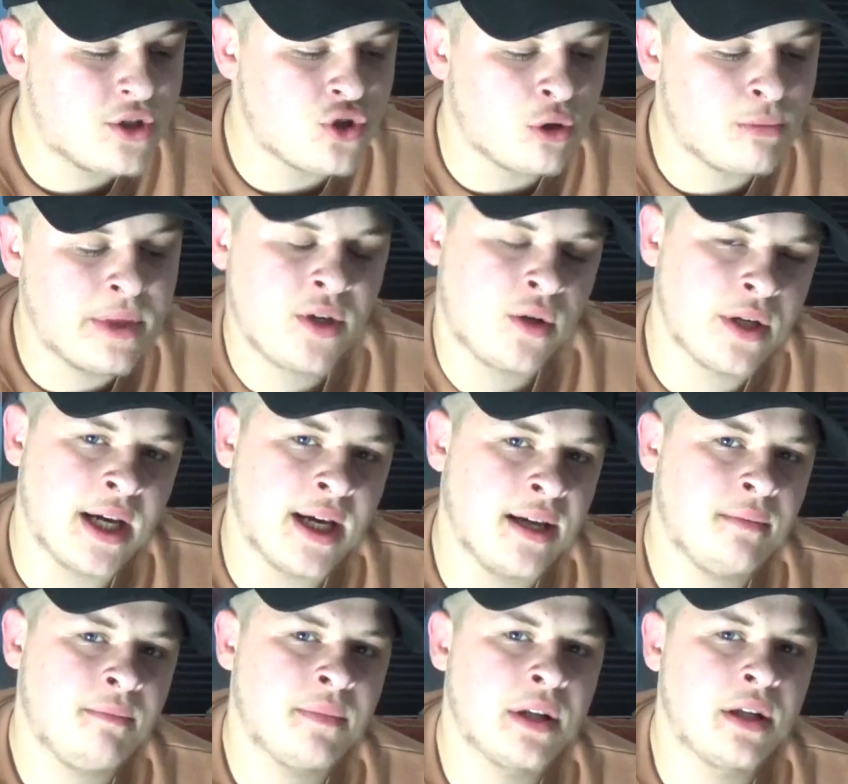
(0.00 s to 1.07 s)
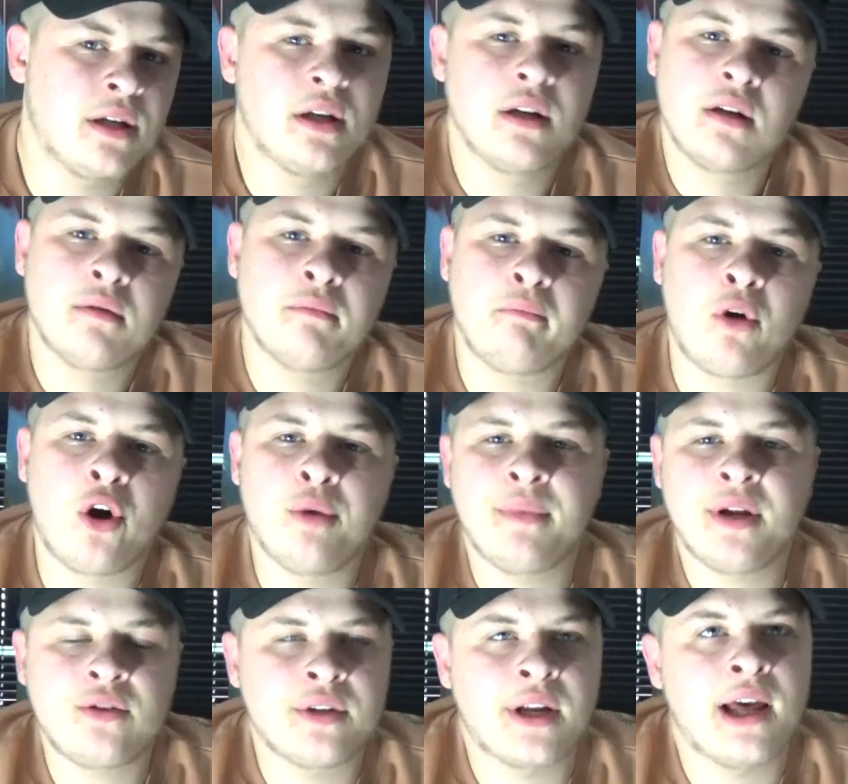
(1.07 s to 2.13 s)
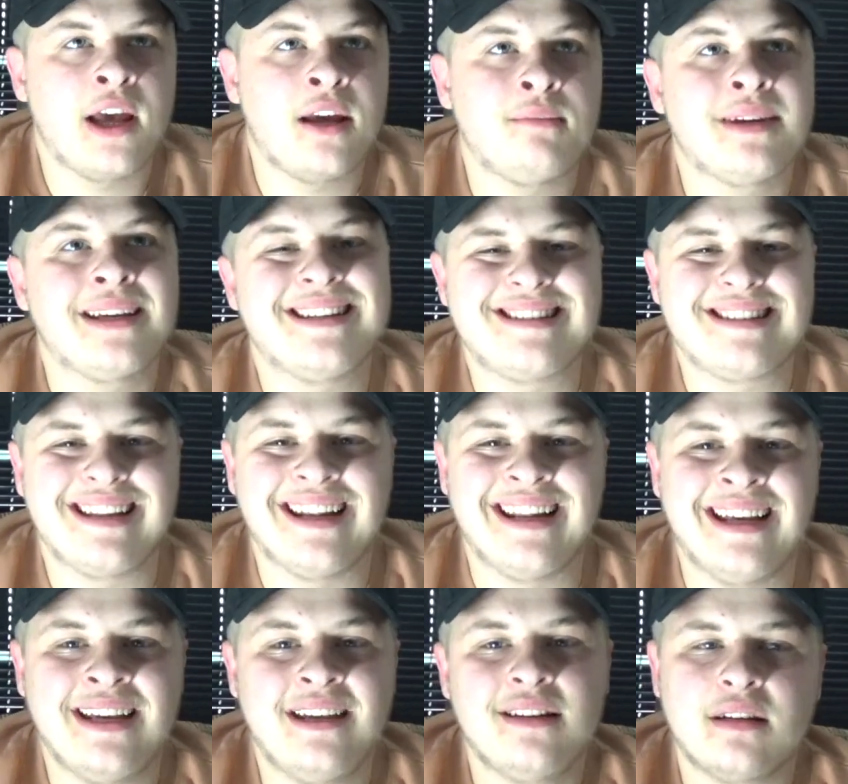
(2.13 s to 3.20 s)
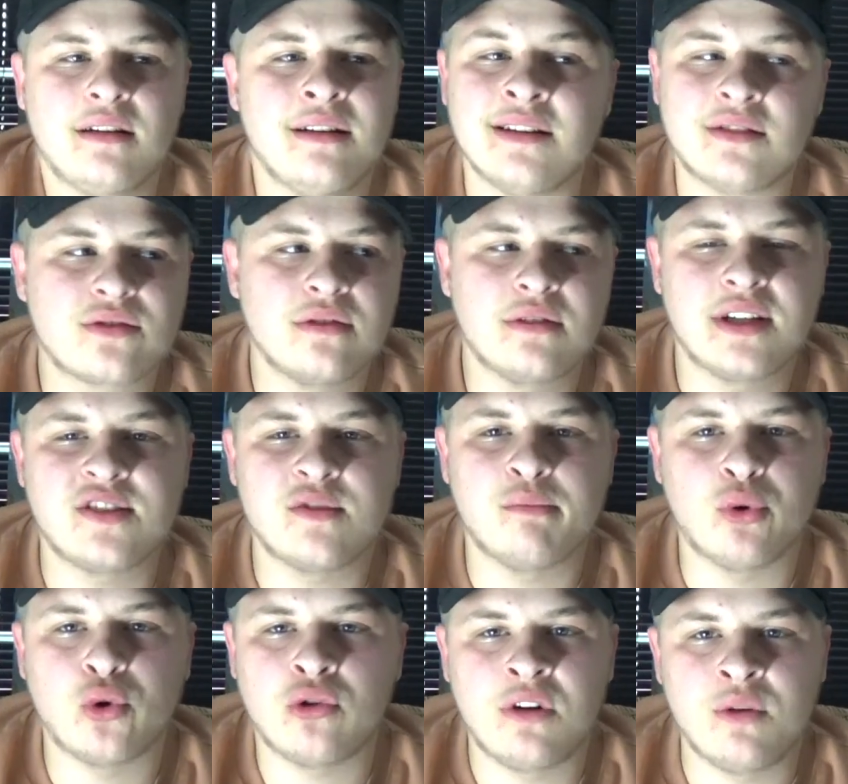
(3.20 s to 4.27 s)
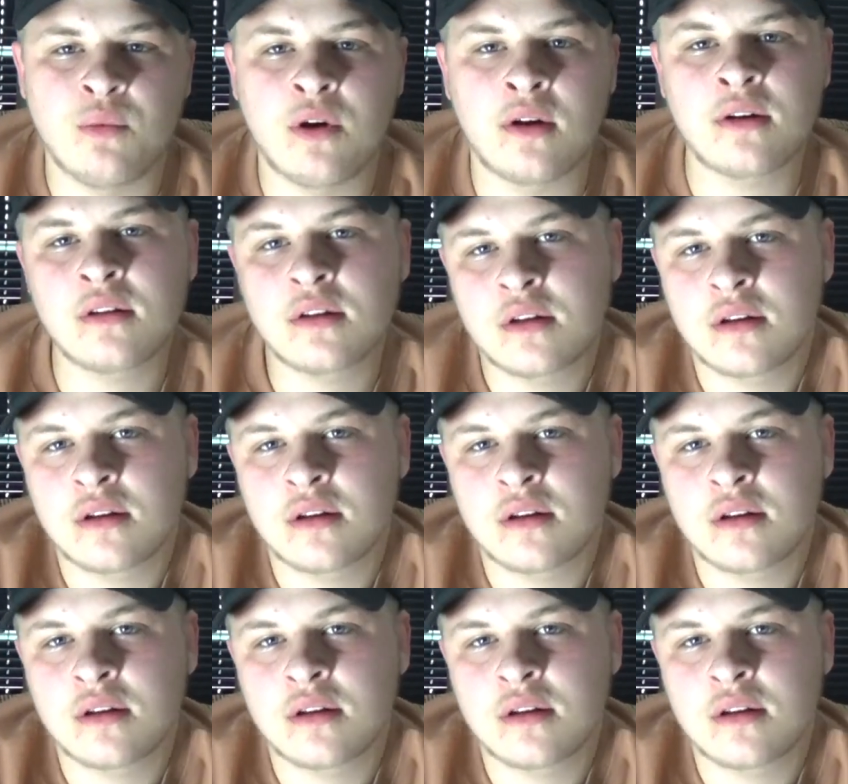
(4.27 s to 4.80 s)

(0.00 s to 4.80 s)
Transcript: is your middle name? My middle name is Lee. It's a boring one.